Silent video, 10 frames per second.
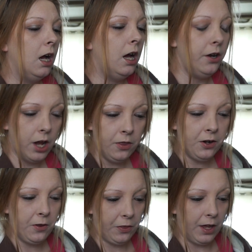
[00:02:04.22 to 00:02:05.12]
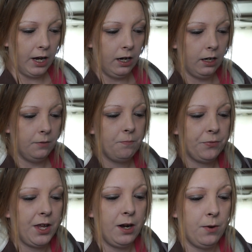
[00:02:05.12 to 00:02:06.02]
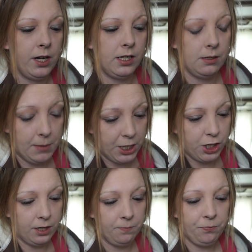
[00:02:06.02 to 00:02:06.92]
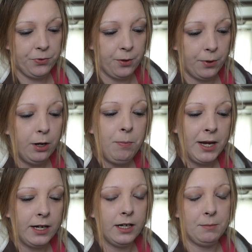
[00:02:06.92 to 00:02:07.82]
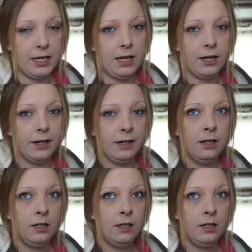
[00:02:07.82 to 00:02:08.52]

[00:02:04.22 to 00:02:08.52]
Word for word: another thing that I wanted to mention, the real pandemic here